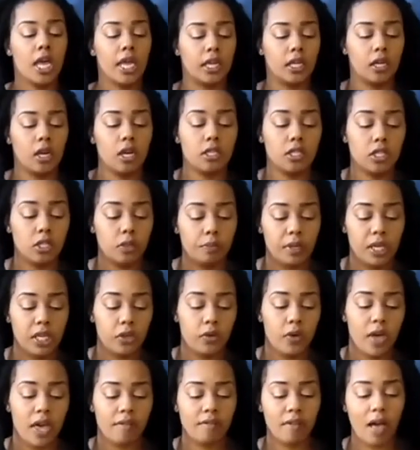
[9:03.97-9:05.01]
It can also be
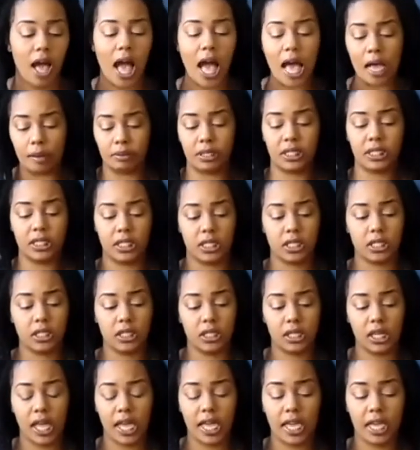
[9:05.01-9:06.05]
you have
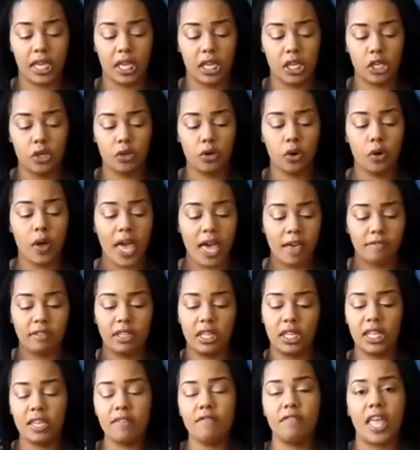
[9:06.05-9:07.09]
options, like you don't have
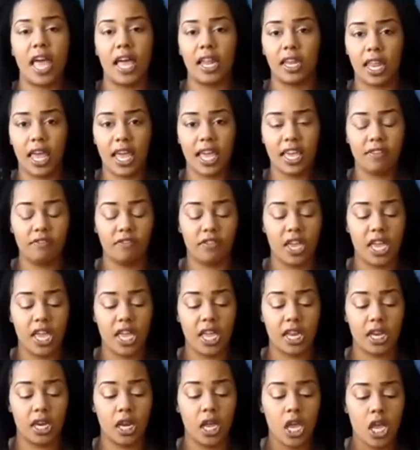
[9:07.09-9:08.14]
to live that life,
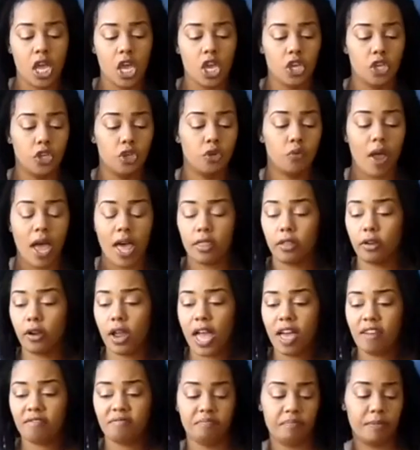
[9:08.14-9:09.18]
and you rather
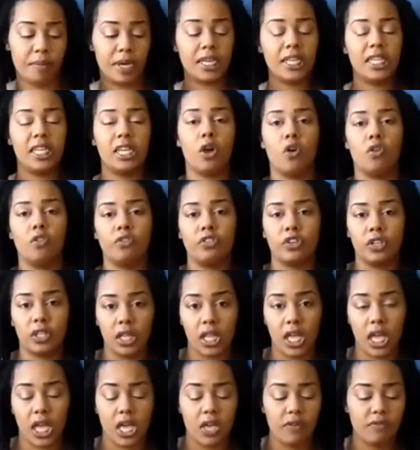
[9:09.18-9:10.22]
have money over
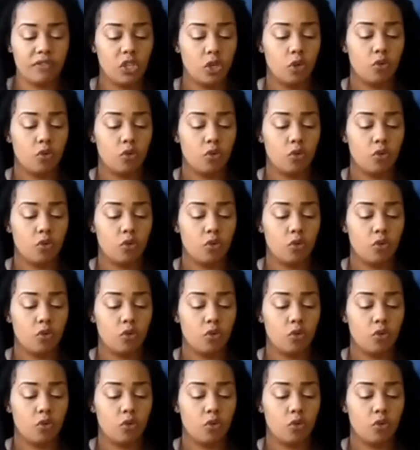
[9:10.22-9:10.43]
love.